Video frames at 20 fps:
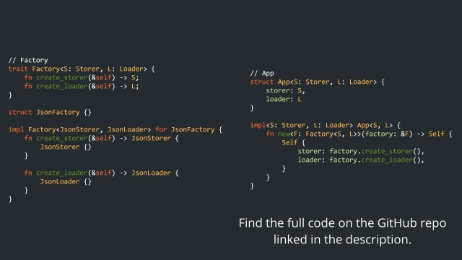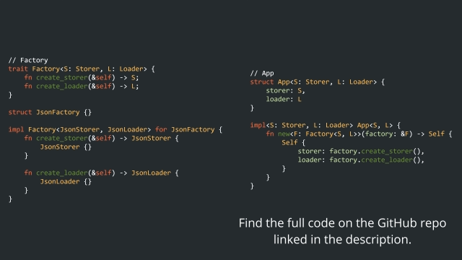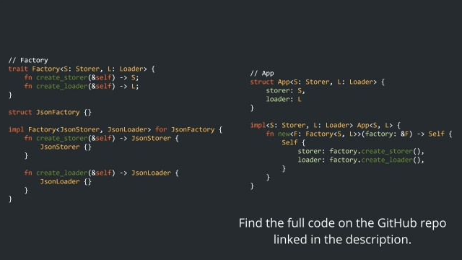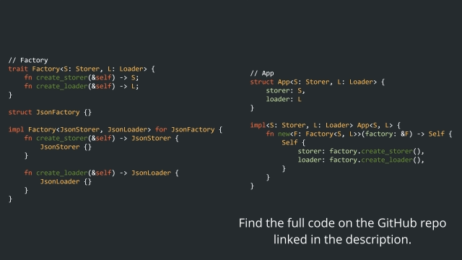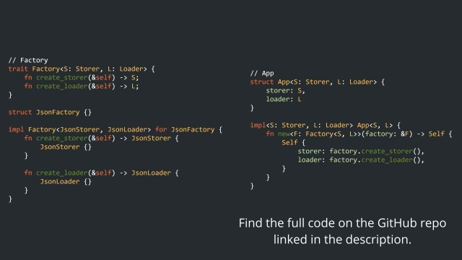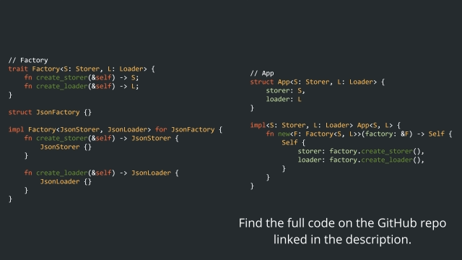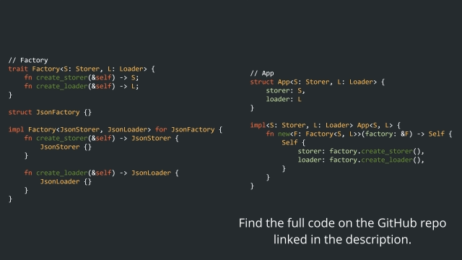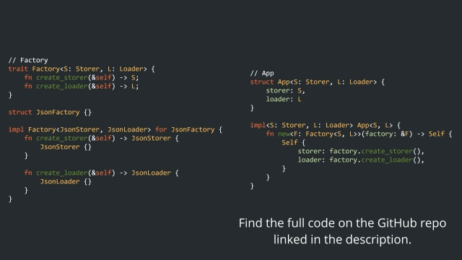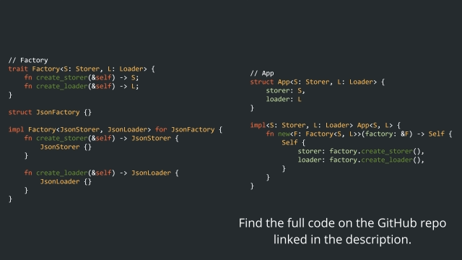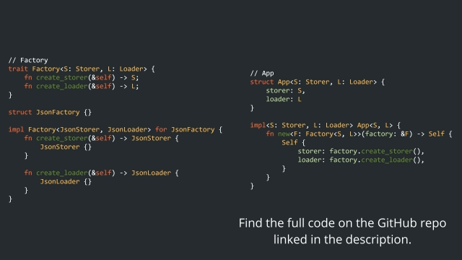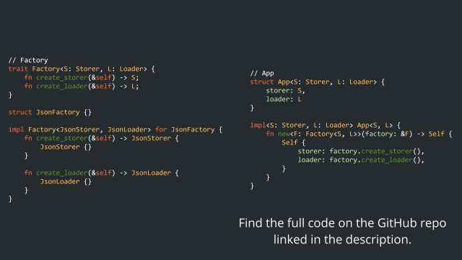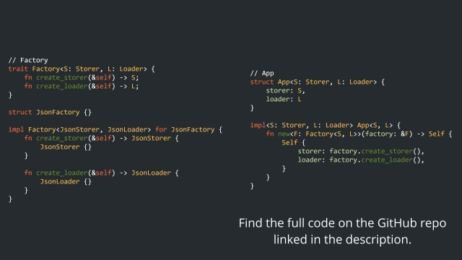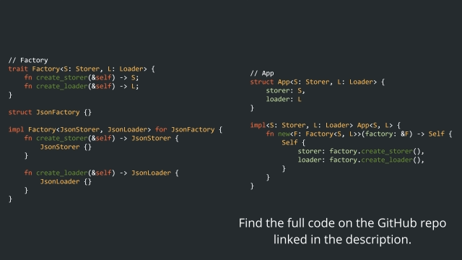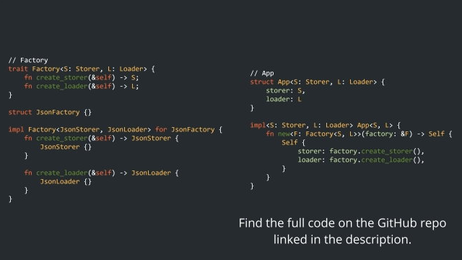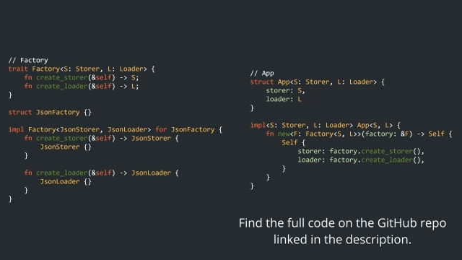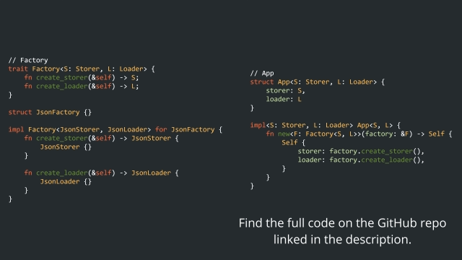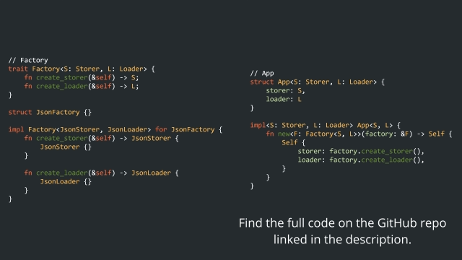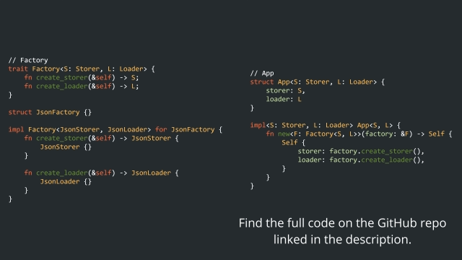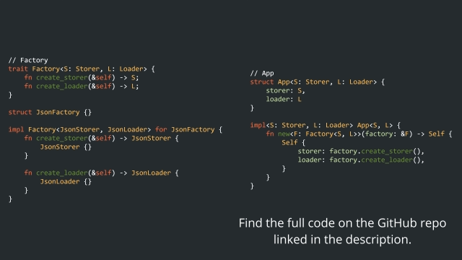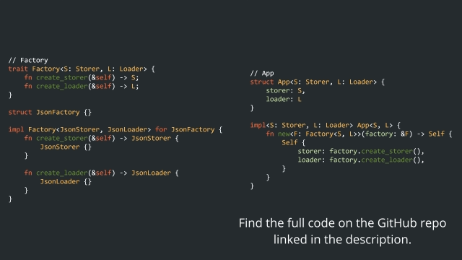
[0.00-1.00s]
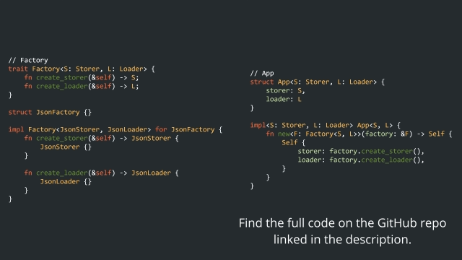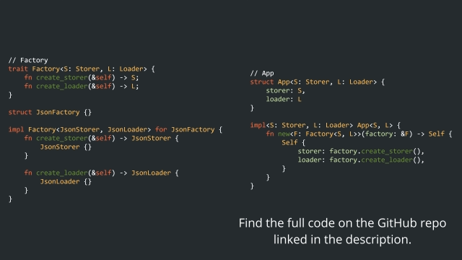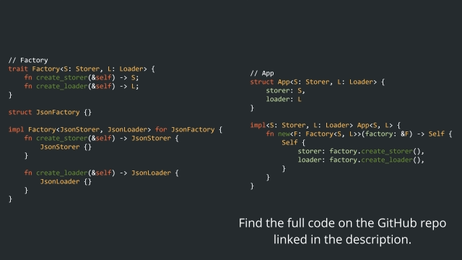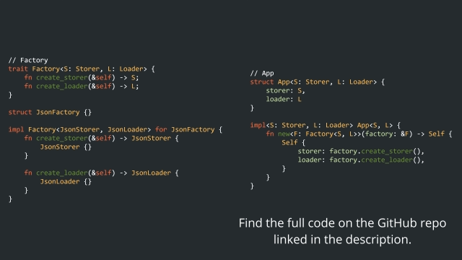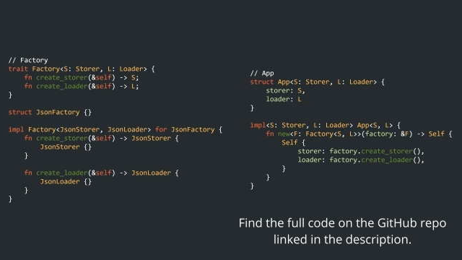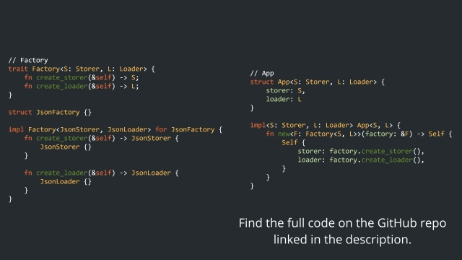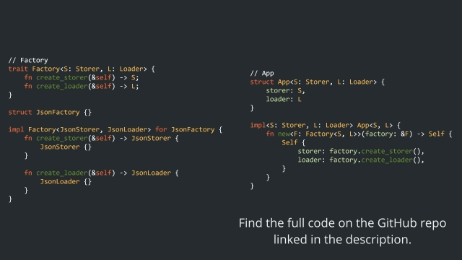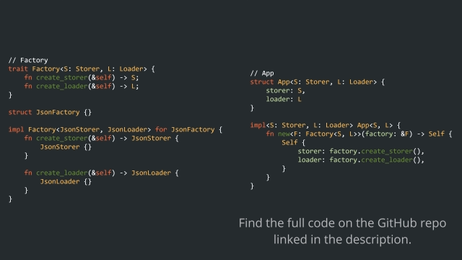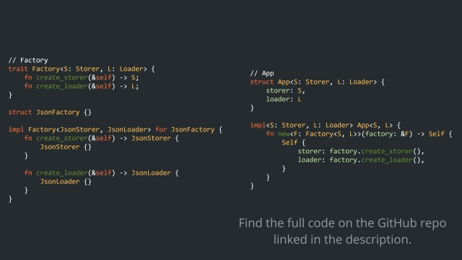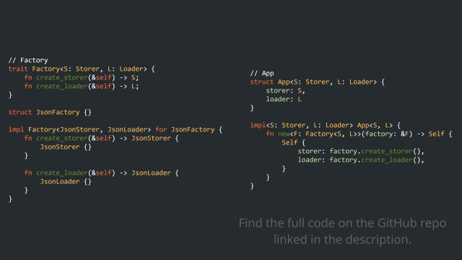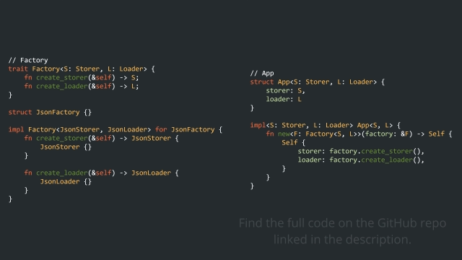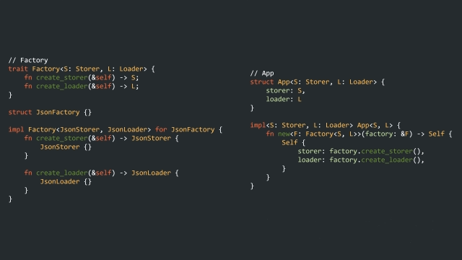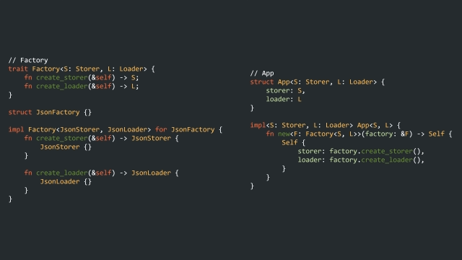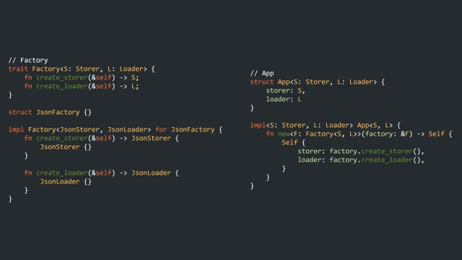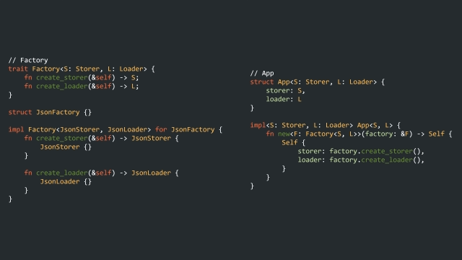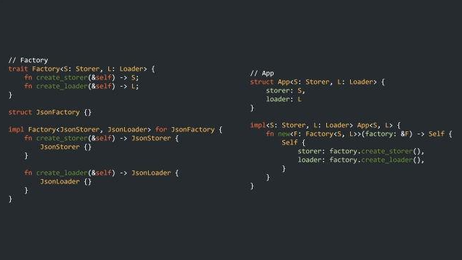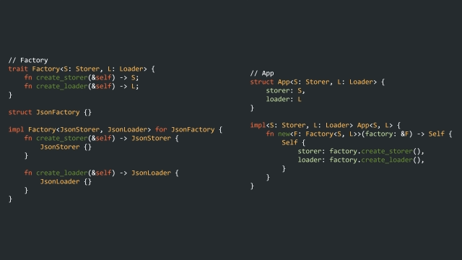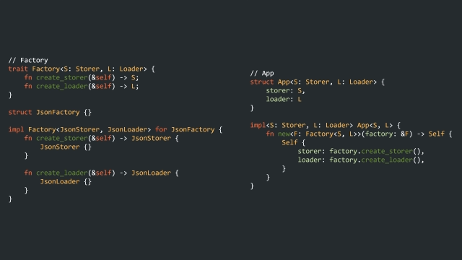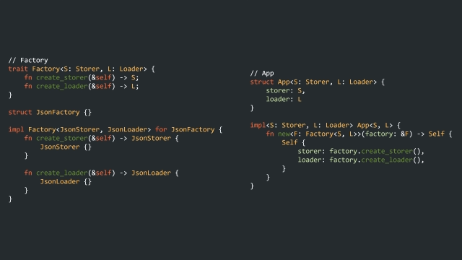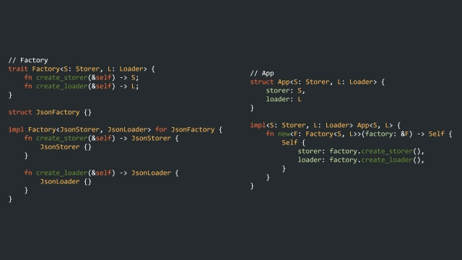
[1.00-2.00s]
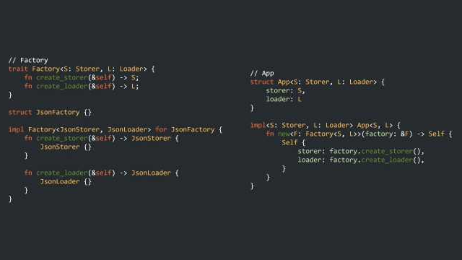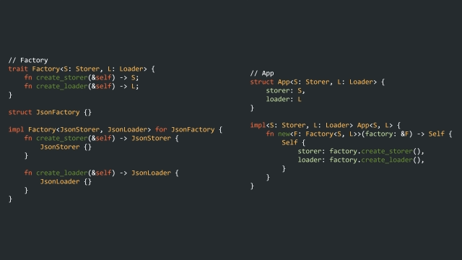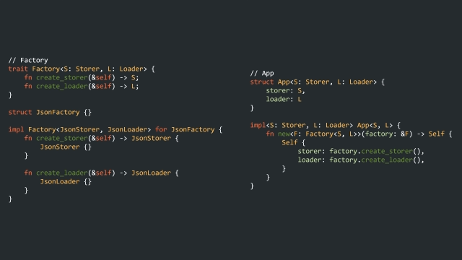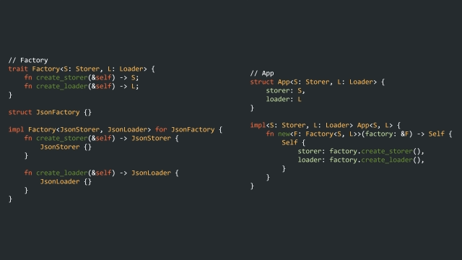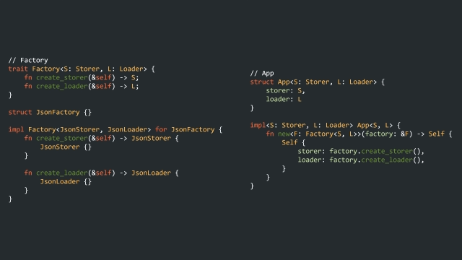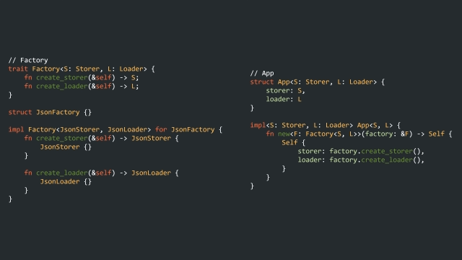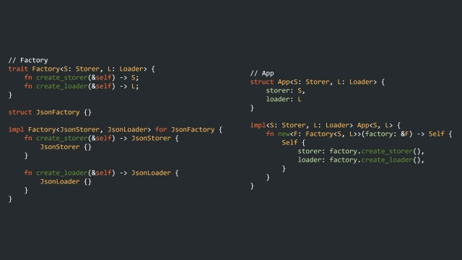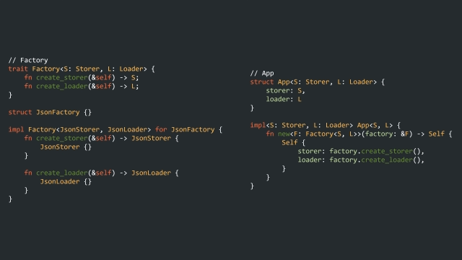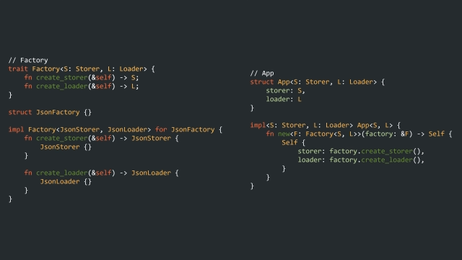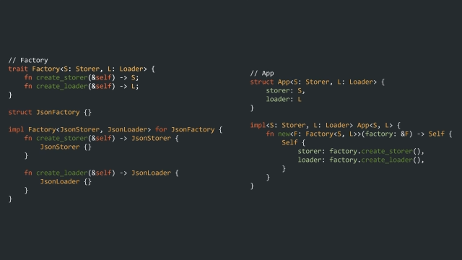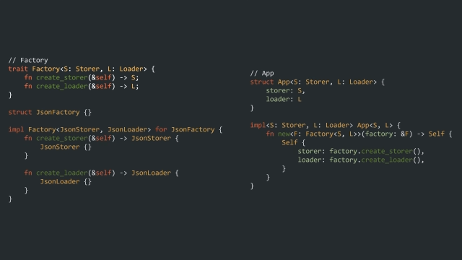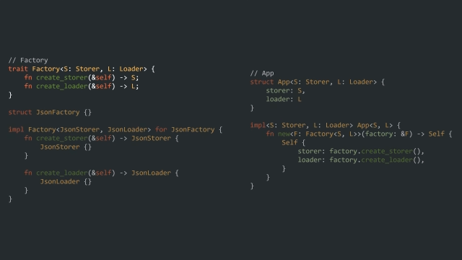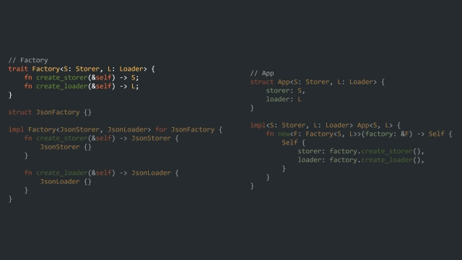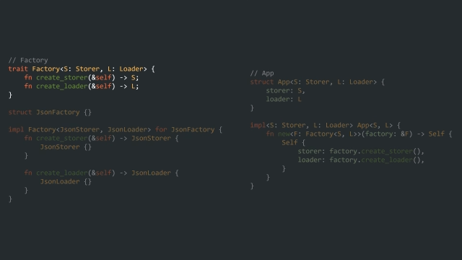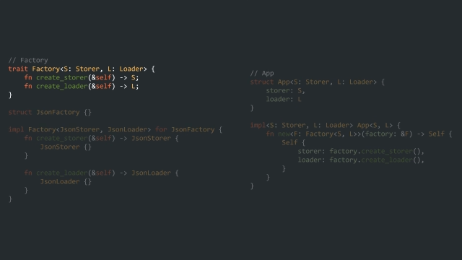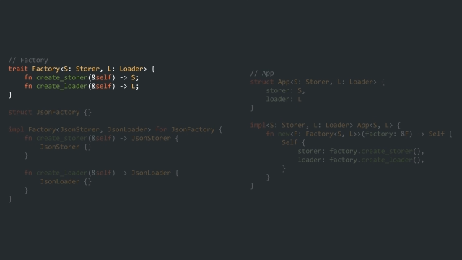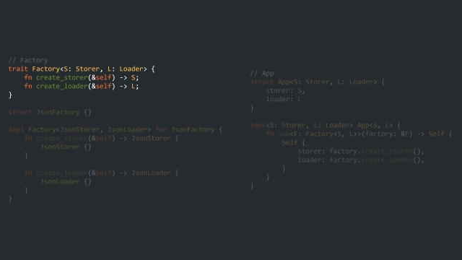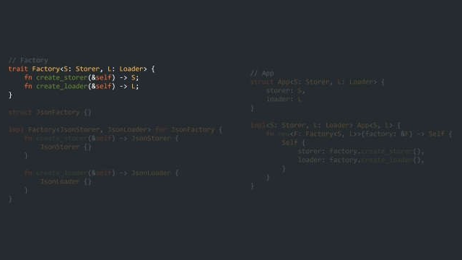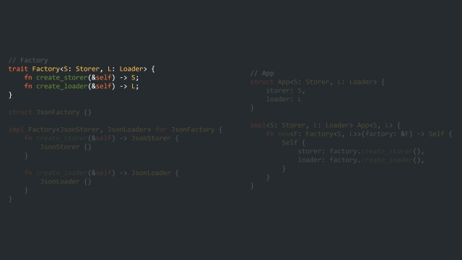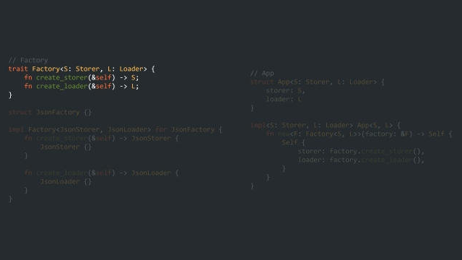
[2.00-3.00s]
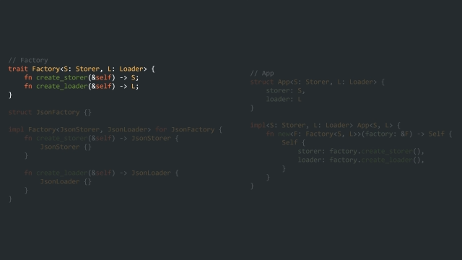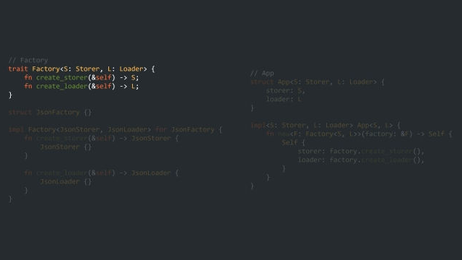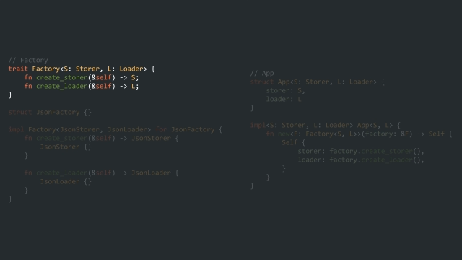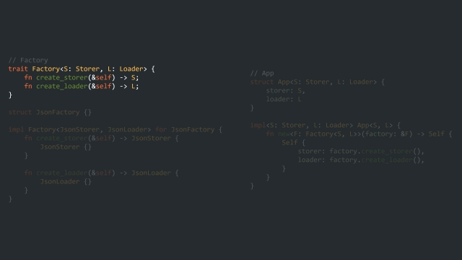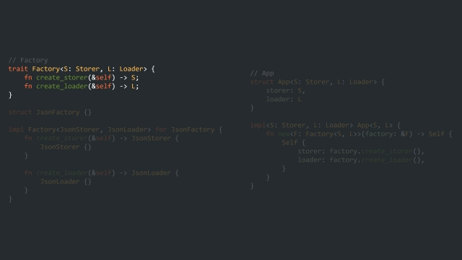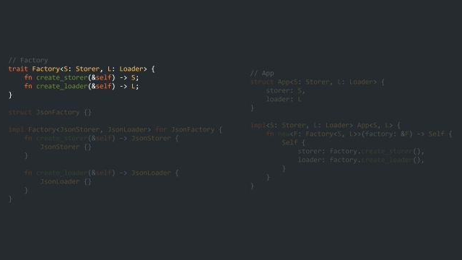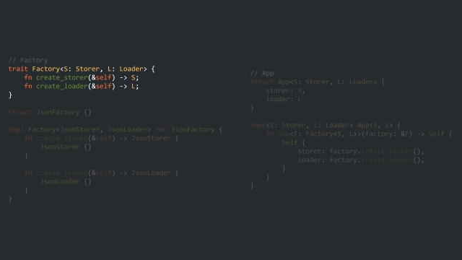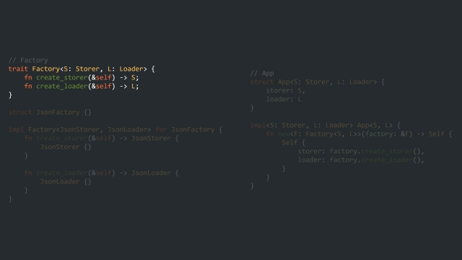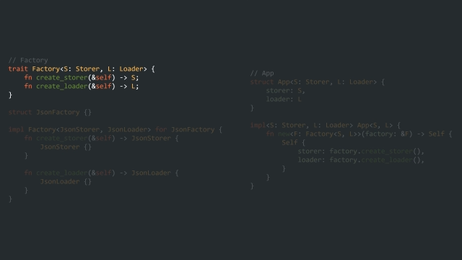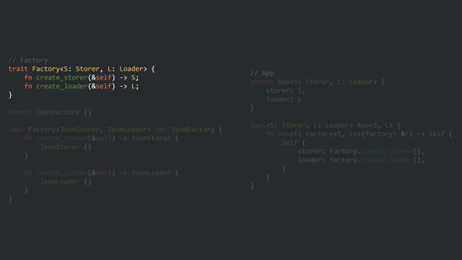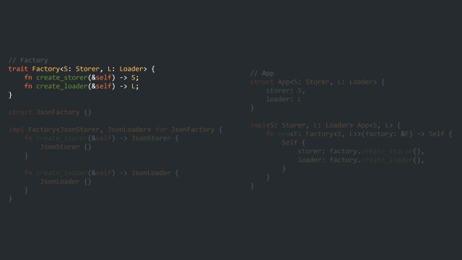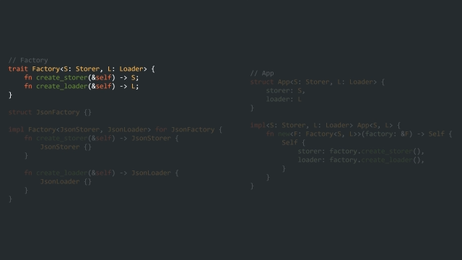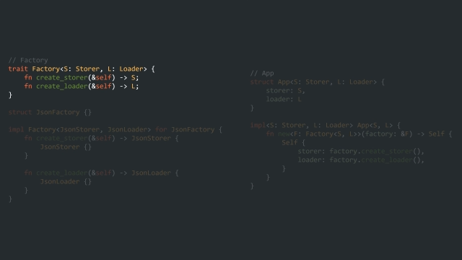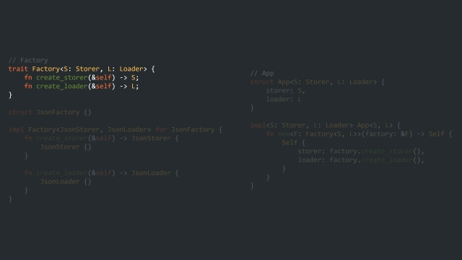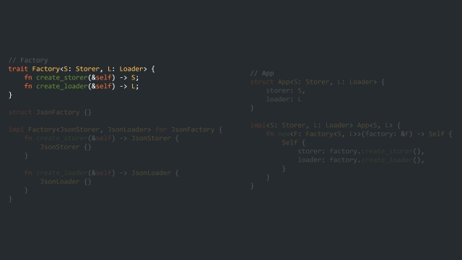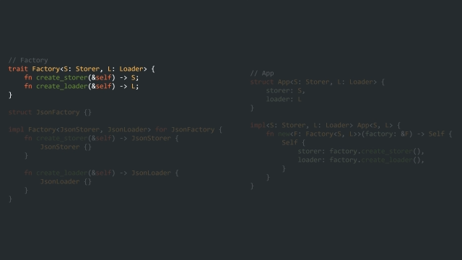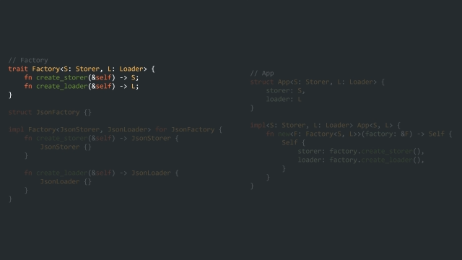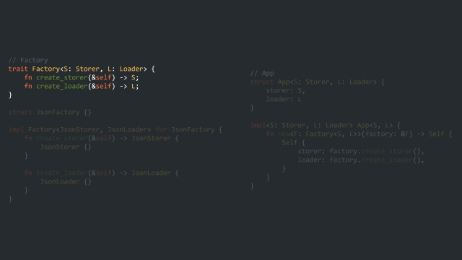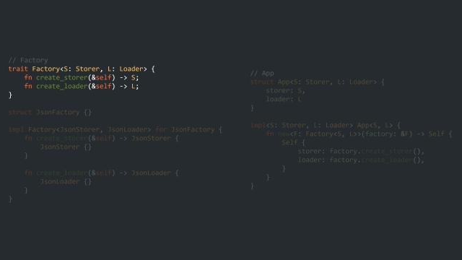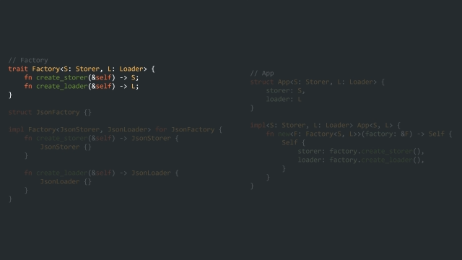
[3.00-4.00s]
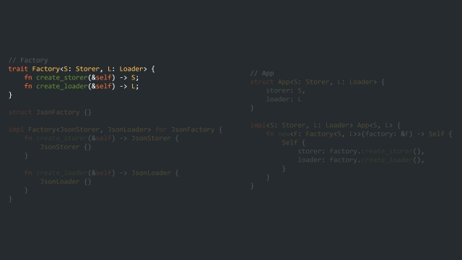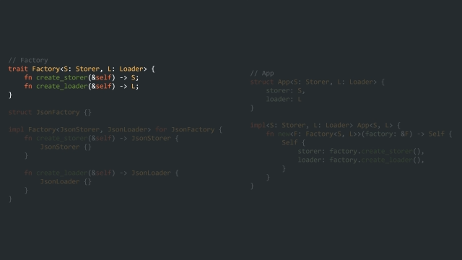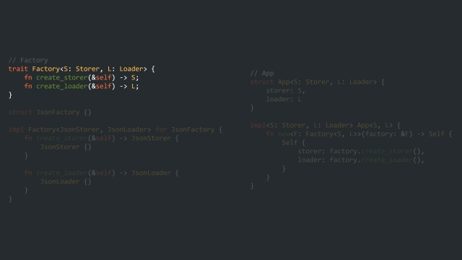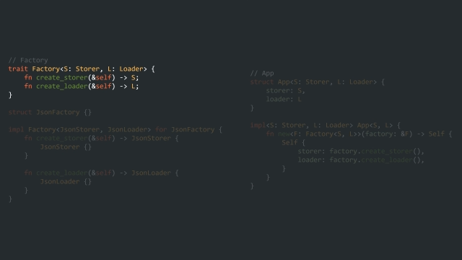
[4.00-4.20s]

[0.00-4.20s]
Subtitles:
Nobody's mouth can be seen.